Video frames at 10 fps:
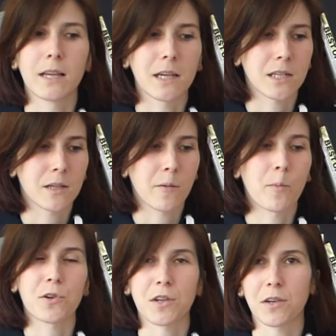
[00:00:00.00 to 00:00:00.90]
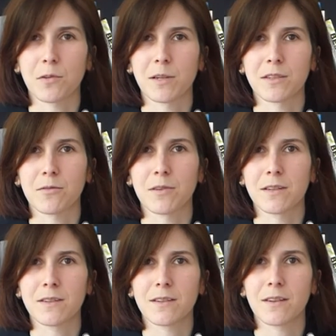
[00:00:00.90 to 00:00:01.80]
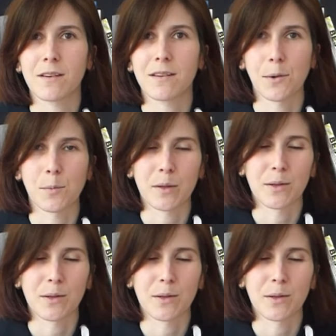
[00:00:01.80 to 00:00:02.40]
link more documentaries down